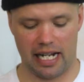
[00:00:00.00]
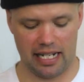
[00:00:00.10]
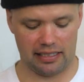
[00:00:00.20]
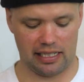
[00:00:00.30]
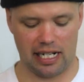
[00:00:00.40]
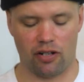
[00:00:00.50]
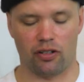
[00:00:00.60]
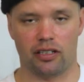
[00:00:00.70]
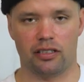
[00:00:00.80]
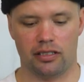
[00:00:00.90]
has
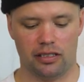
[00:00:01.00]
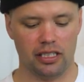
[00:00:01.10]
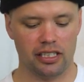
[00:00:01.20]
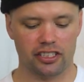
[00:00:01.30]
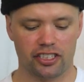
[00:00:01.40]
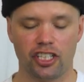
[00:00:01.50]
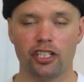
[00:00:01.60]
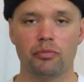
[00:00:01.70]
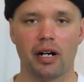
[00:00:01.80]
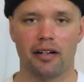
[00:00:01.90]
our
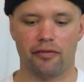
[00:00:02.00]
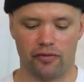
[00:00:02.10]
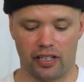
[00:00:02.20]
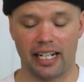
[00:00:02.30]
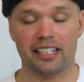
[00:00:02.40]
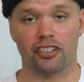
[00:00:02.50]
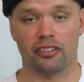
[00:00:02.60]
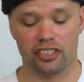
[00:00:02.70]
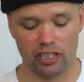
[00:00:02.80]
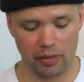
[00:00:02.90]
Nitro
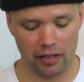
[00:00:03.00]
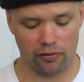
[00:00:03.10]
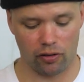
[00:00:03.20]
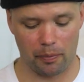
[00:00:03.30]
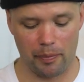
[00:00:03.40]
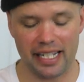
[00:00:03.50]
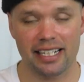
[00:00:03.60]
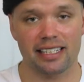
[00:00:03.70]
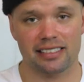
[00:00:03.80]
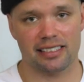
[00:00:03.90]
2x4
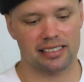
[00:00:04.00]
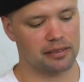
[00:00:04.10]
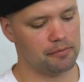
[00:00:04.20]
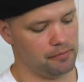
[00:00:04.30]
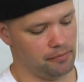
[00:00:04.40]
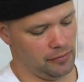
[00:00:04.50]
mini disc system,